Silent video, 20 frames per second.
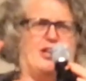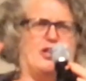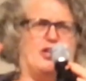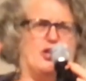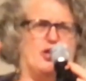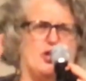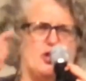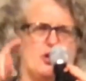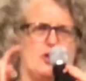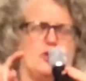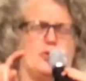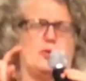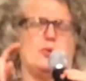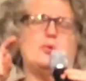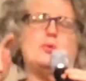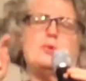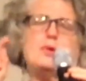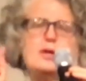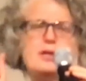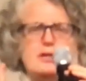
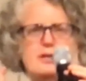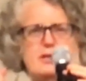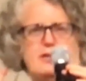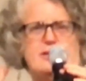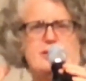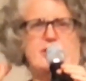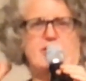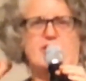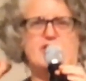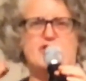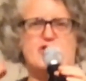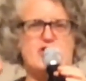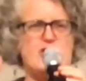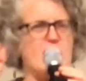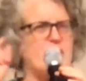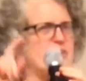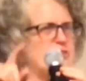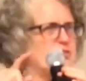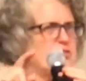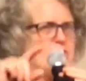you
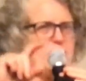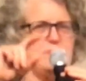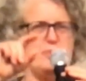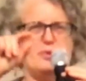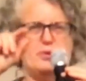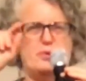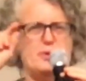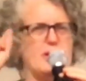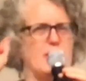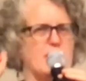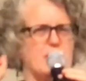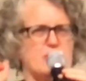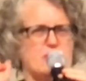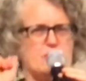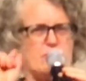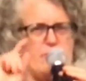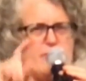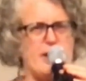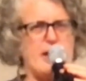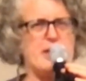just threw a
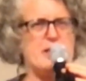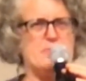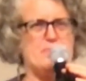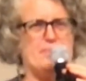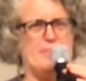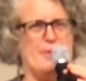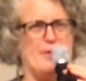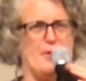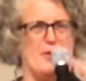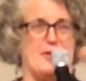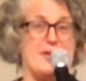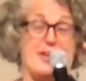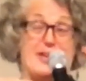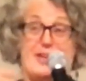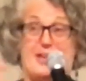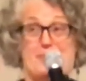great party.